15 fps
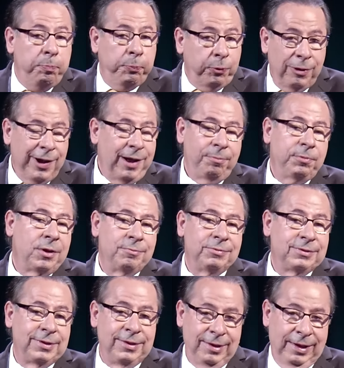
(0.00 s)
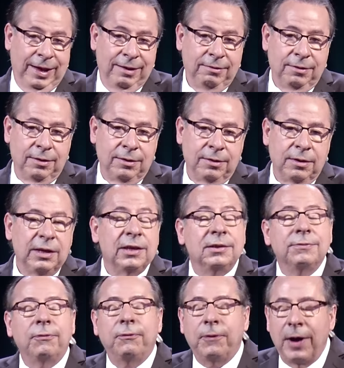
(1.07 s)
problems then is
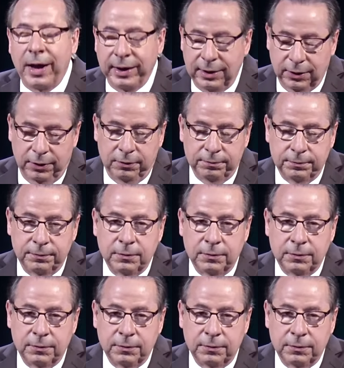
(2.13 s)
vital